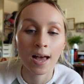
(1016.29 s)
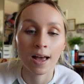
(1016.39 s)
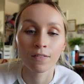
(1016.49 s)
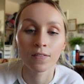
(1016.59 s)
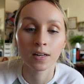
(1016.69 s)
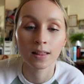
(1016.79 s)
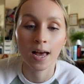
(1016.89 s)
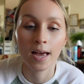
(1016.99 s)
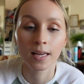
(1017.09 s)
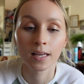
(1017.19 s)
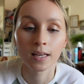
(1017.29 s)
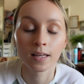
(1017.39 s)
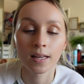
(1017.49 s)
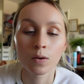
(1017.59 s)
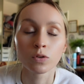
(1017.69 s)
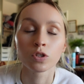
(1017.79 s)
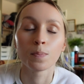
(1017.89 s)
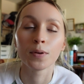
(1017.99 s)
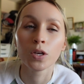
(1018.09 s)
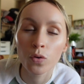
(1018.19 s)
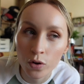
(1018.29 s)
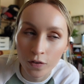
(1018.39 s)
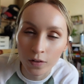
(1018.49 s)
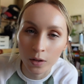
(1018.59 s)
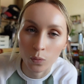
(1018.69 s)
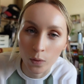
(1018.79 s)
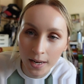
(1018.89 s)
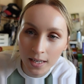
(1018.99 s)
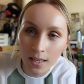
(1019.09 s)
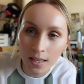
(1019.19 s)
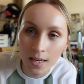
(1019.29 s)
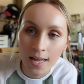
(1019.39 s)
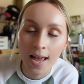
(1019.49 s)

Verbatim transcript: I feel like it was beautifully written